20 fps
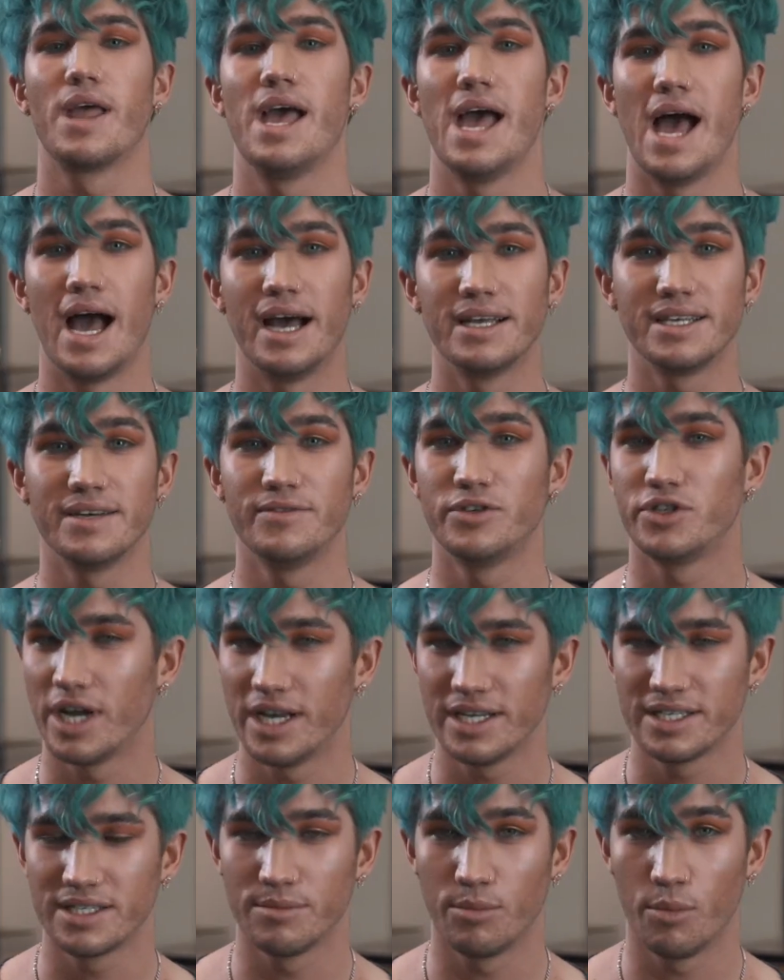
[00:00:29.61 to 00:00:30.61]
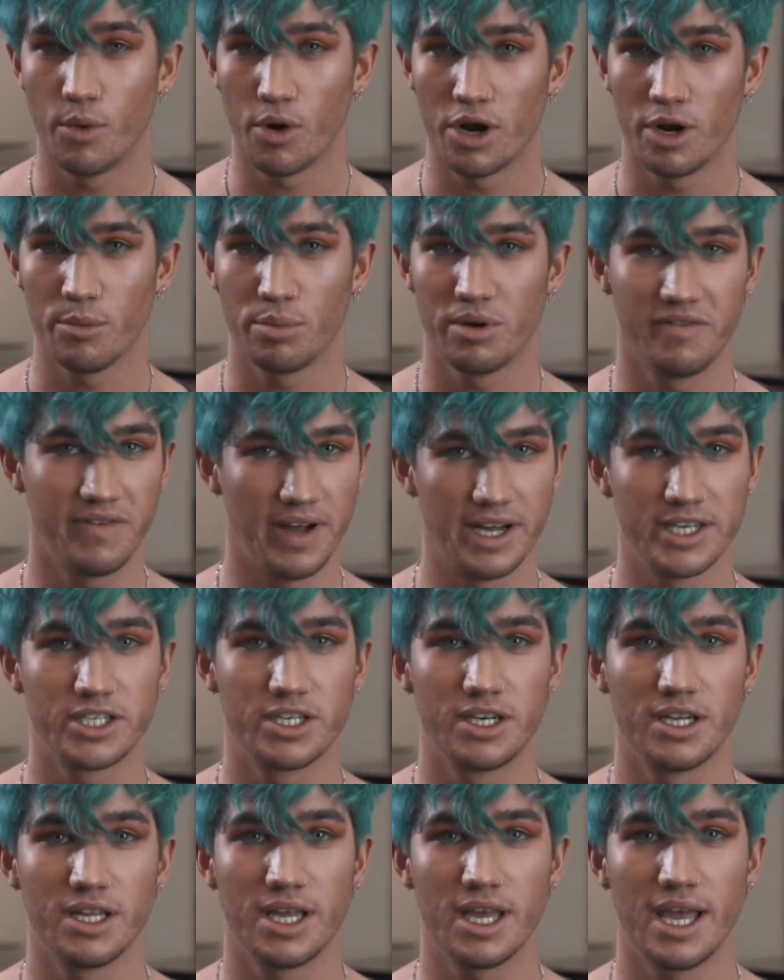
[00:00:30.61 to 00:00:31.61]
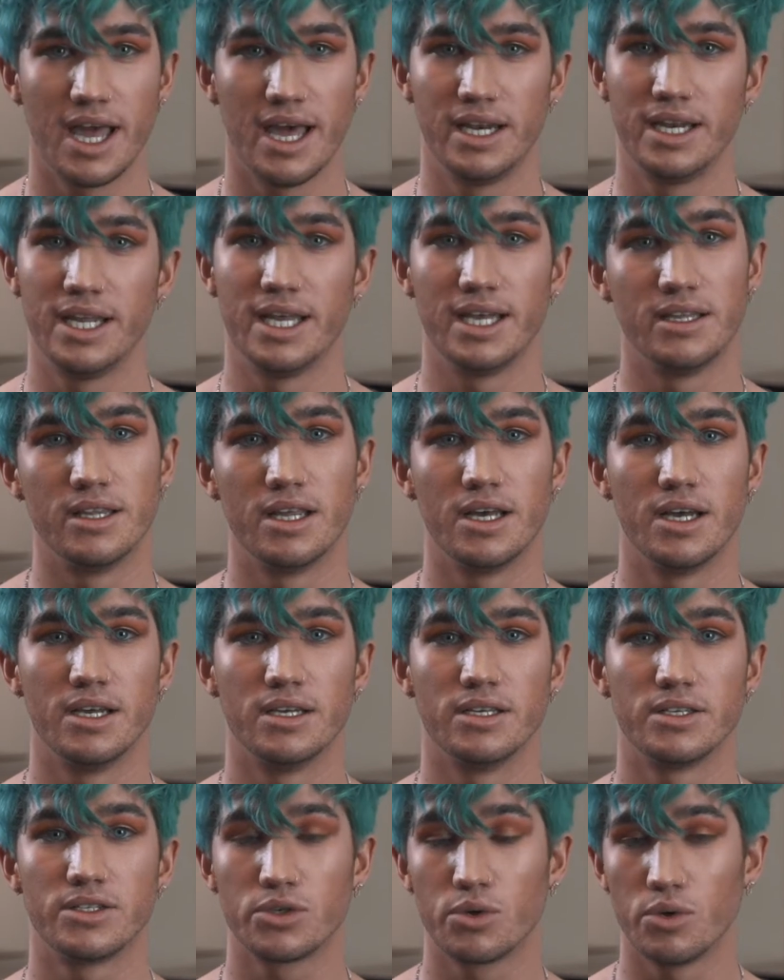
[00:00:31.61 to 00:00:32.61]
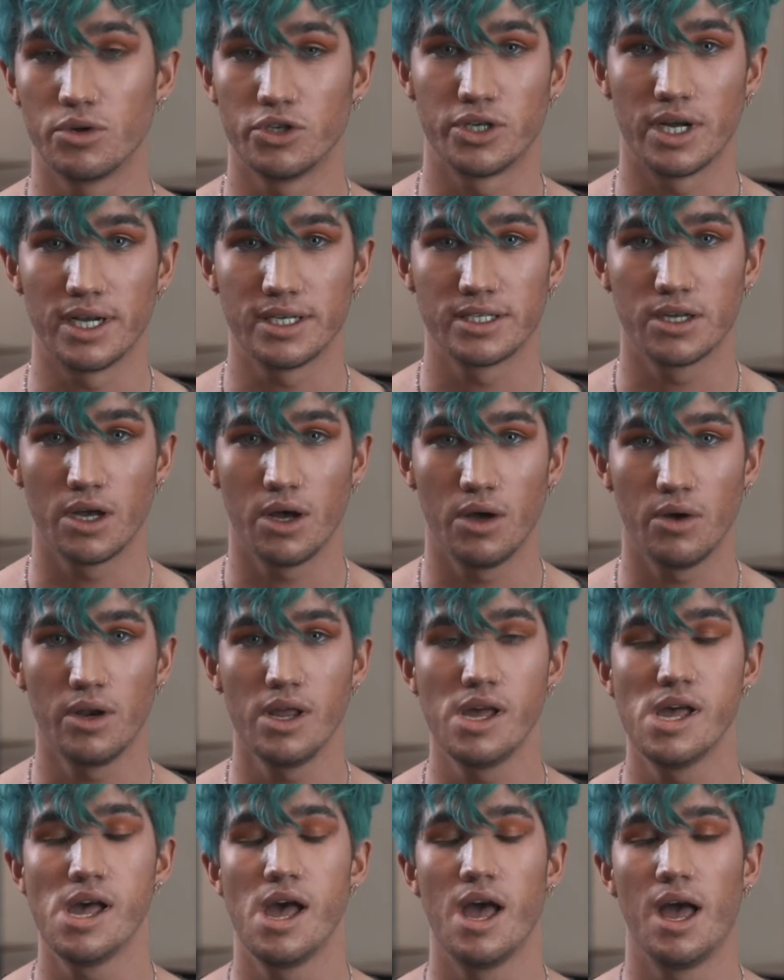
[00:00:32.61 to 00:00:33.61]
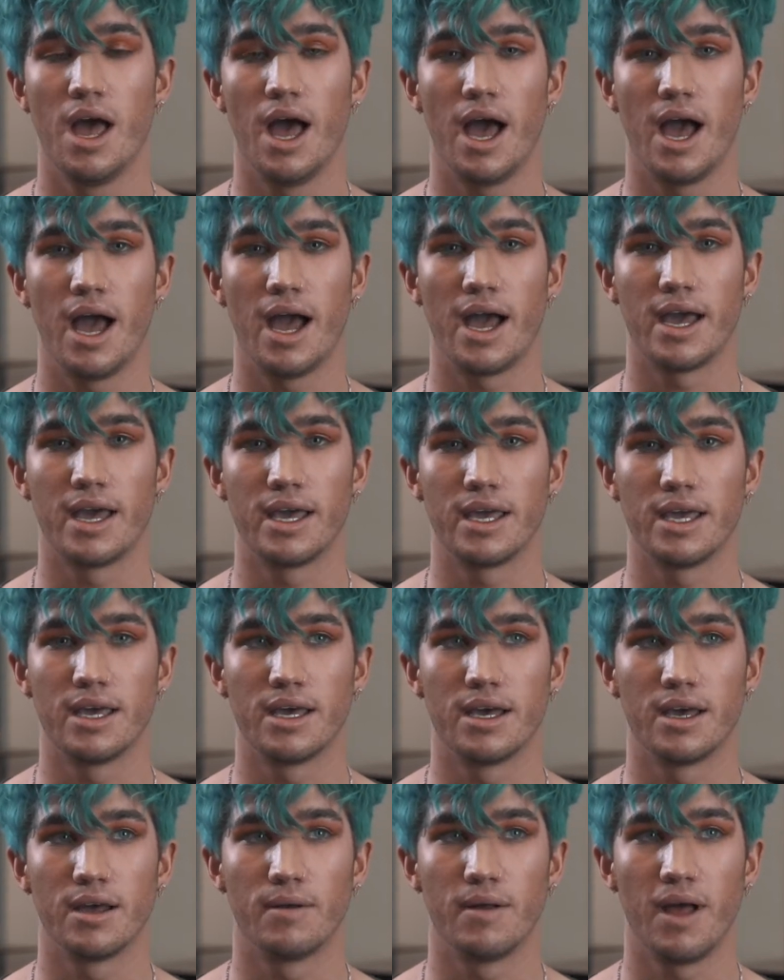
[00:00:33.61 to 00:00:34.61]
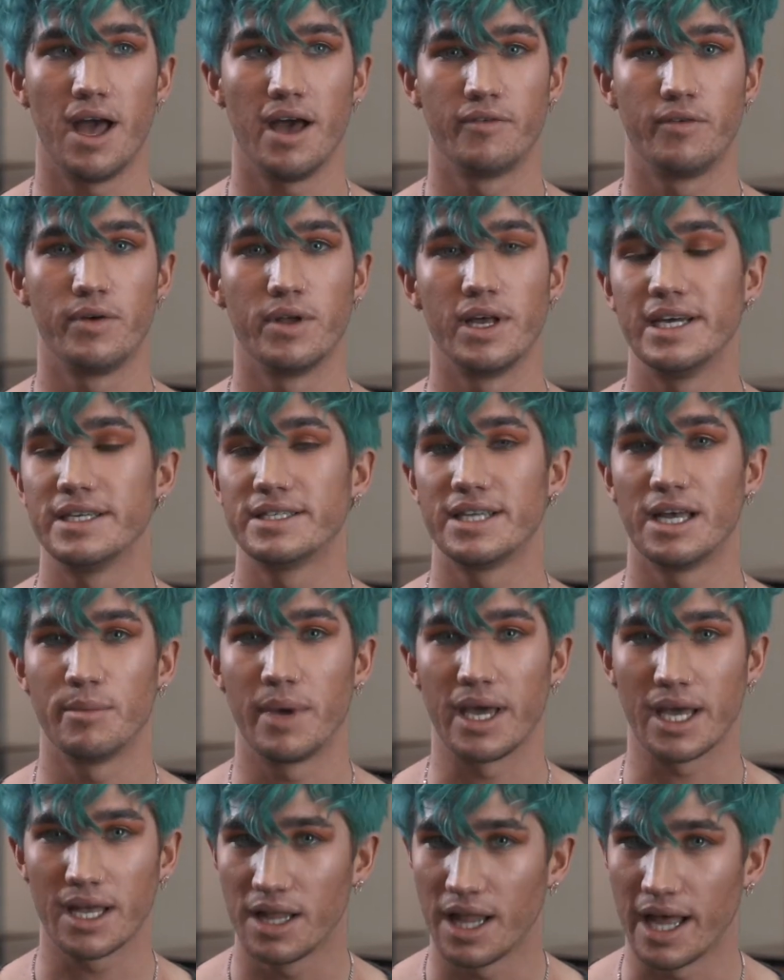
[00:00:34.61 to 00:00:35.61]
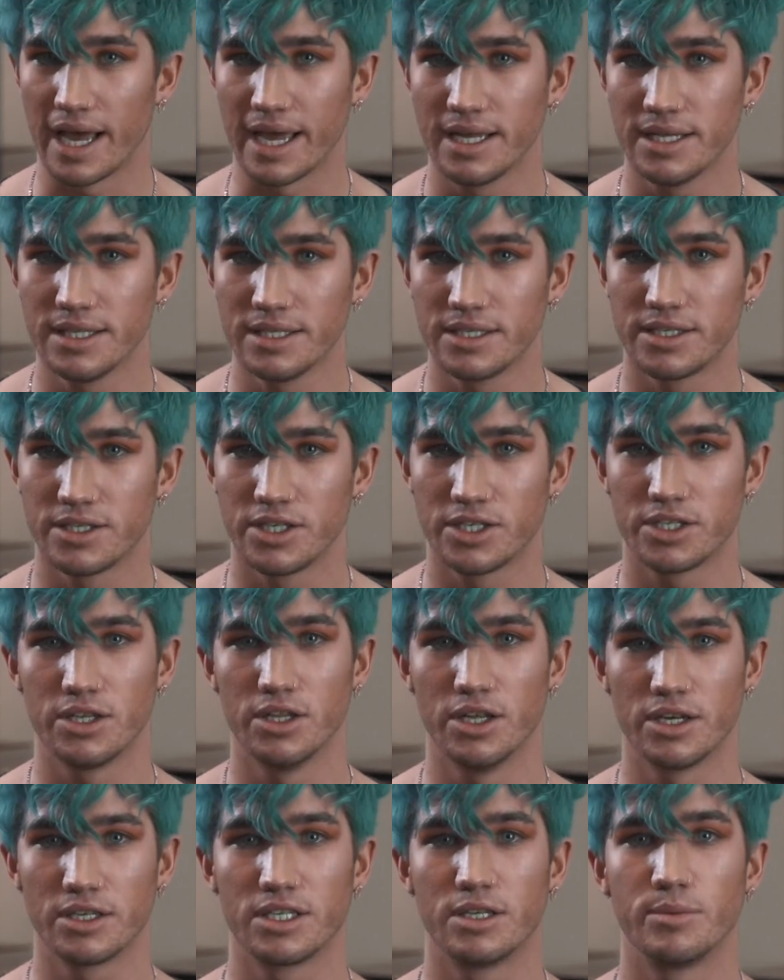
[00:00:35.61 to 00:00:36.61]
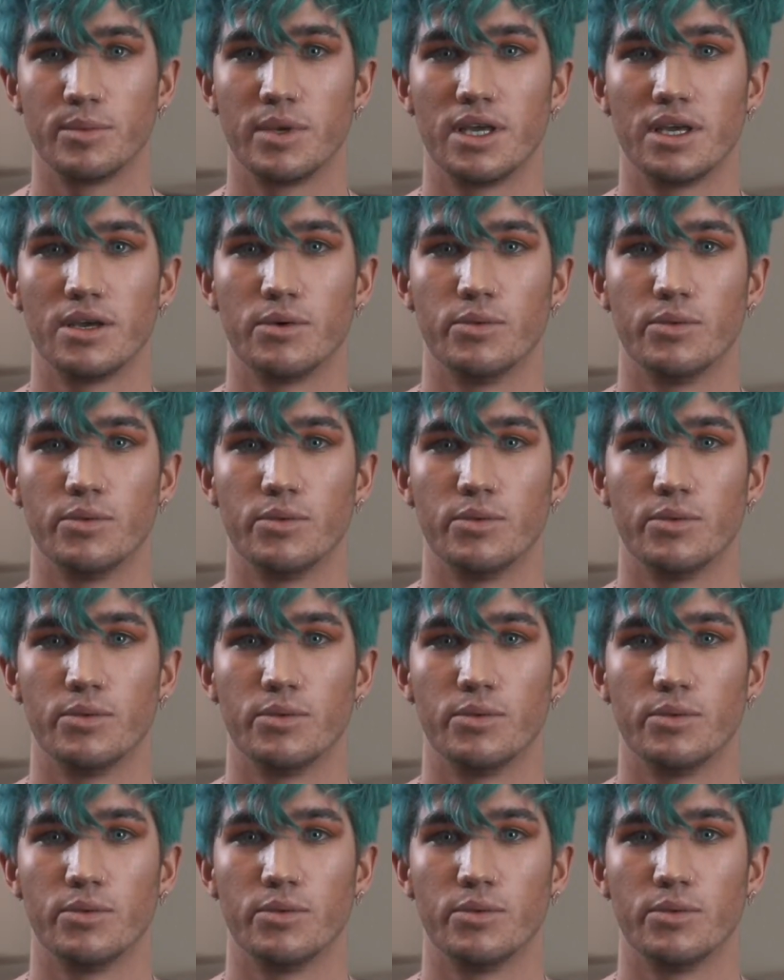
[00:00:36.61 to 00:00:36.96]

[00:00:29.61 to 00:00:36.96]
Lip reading: As I've dressed more professionally and in the school dress code, I have realized that my clients just look to me